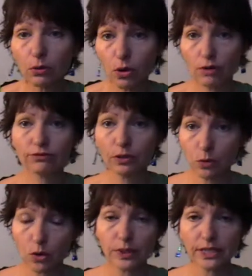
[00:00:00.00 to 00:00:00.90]
on from
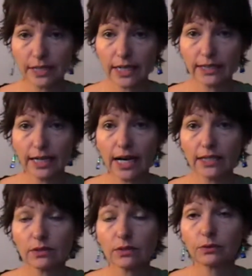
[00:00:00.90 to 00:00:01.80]
what we started
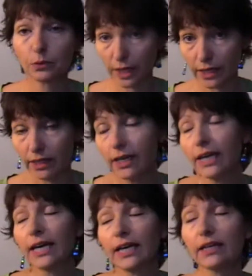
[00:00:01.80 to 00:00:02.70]
last week
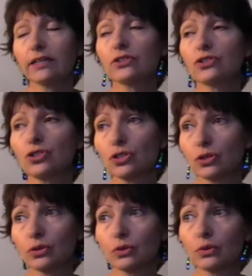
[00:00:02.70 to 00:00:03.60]
is
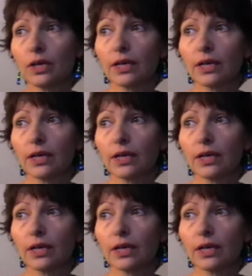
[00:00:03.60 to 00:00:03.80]
to